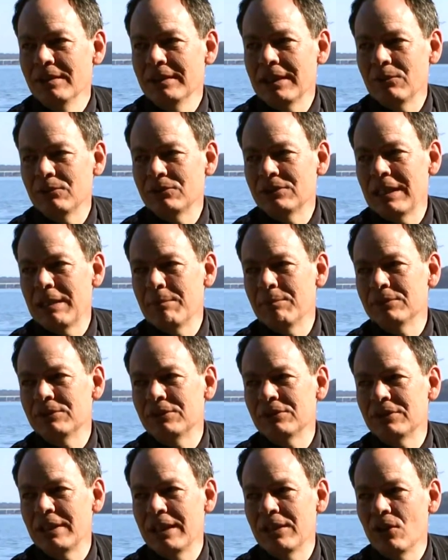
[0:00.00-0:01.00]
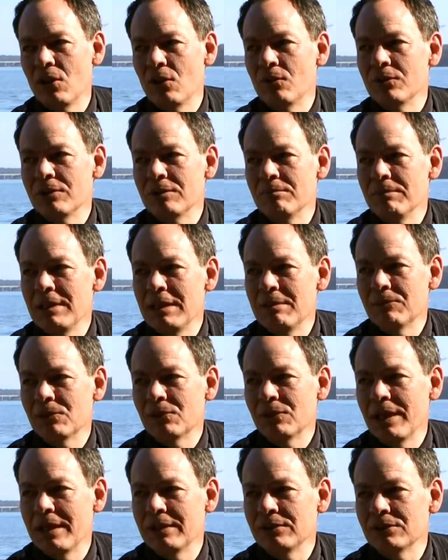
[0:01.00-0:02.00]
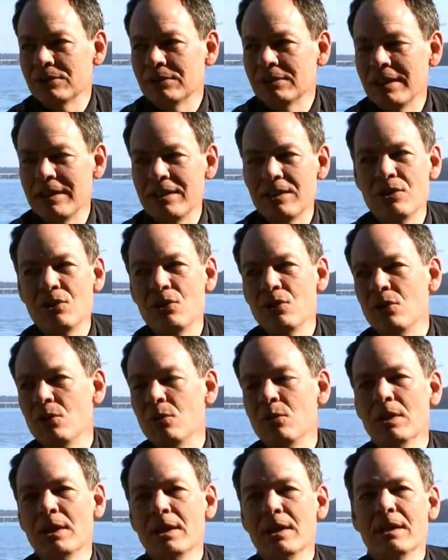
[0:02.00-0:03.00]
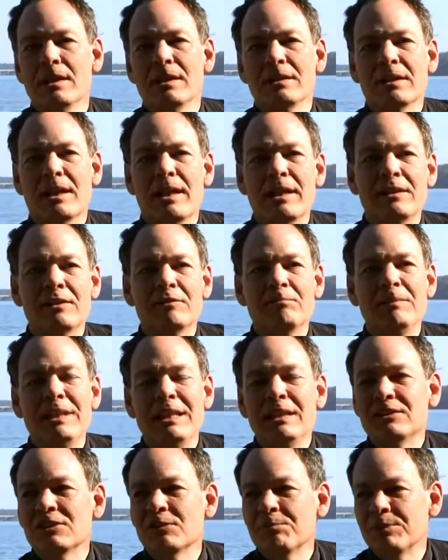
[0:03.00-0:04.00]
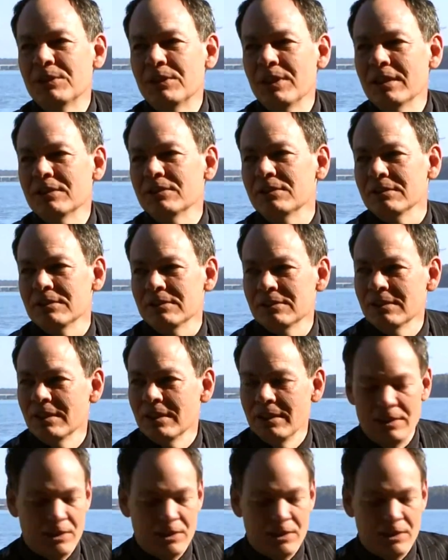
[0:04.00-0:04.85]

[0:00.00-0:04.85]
that was able to take over the meme creation in a new kind of means of productions.